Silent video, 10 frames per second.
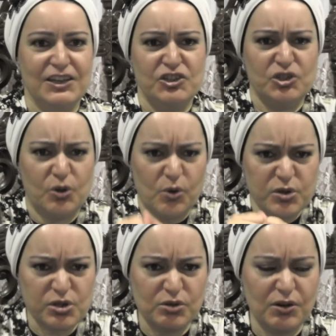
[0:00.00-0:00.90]
she
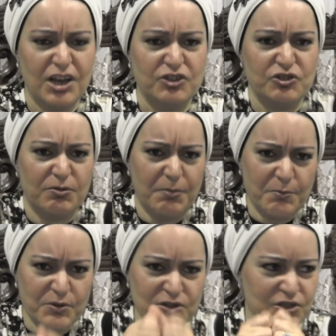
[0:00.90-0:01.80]
holds grudge. She
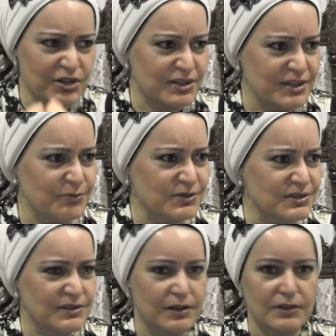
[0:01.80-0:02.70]
remembers that he
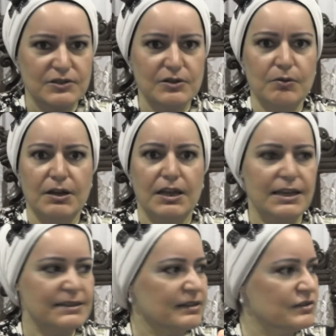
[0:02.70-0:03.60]
was so.
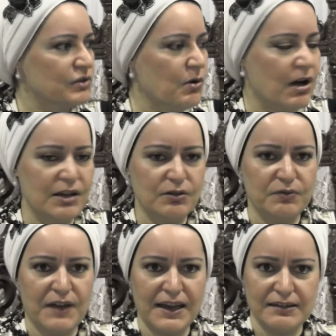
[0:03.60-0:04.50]
Is it so hard to
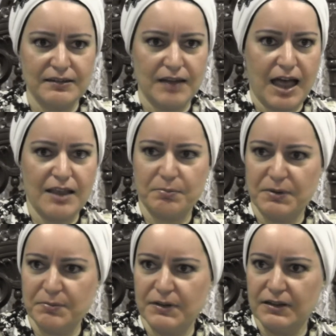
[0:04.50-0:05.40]
find uh, other oh
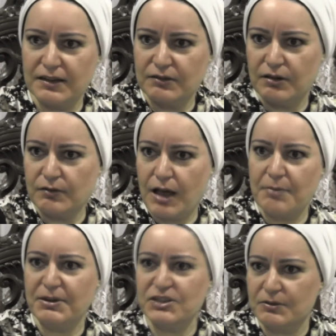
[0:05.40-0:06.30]
people? And uh, how
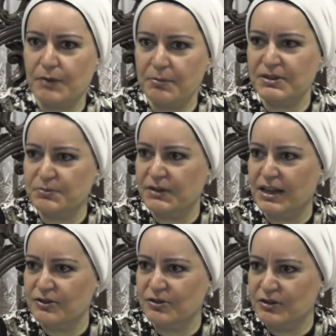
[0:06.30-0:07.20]
much how much
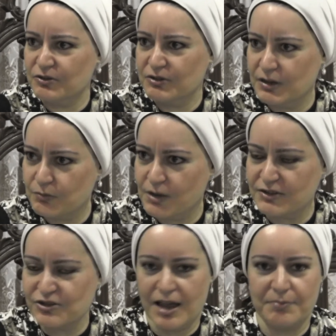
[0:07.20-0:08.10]
blood do you need? You need one
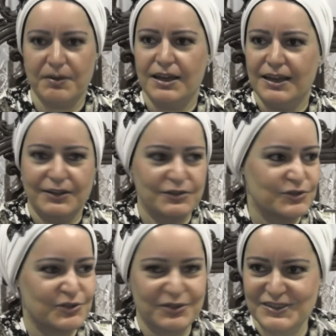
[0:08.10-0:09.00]
drop.
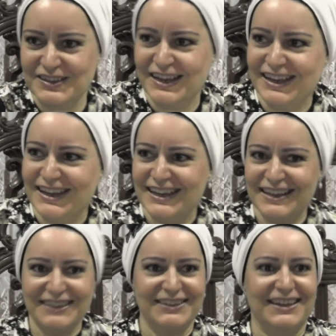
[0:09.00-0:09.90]
It's just,
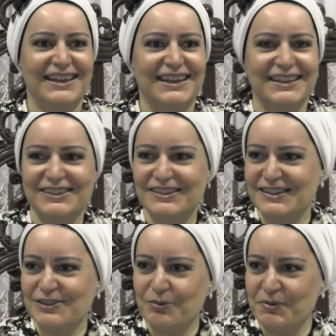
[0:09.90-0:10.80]
uh,
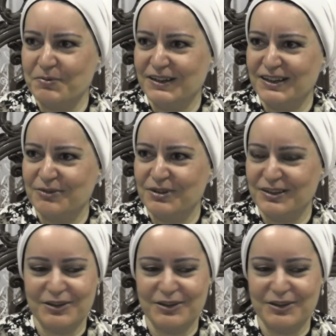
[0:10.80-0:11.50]
there's no people in the world you